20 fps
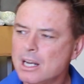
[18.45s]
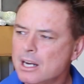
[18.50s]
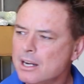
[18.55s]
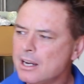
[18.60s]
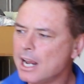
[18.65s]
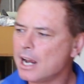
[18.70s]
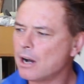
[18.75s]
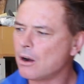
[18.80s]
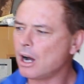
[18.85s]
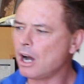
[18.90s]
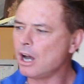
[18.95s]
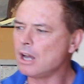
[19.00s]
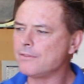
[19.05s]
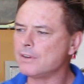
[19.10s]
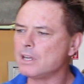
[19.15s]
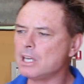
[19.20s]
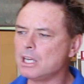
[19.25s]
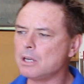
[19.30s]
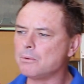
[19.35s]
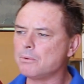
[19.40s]
Now, over
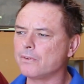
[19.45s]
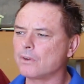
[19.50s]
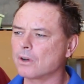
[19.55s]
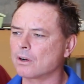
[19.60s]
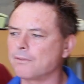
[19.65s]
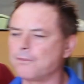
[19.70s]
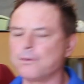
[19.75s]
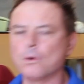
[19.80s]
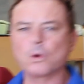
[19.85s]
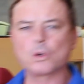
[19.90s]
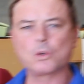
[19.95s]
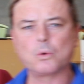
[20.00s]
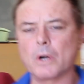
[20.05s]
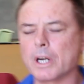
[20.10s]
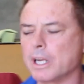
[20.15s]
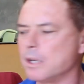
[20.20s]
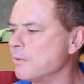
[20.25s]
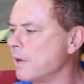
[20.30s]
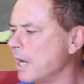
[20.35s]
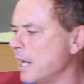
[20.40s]
here we've got a
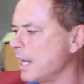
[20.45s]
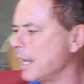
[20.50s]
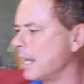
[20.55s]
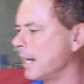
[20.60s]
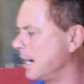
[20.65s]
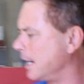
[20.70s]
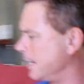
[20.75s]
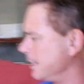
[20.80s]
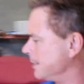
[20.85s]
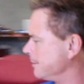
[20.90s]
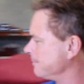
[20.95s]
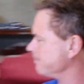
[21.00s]
420 Renegade.